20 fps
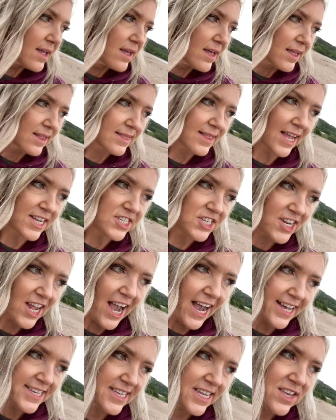legend
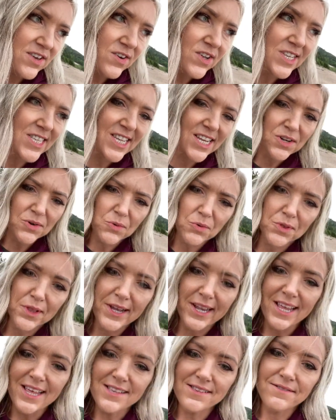has it you can see an old
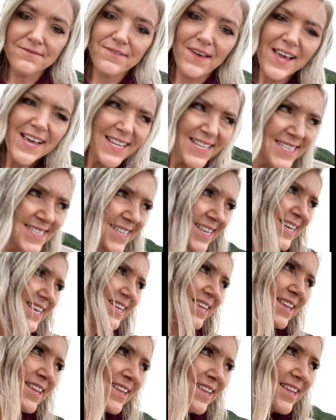lady's face
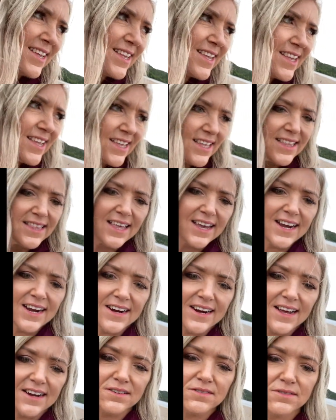
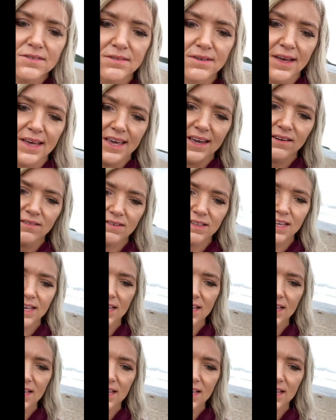there. I don't know. I can't really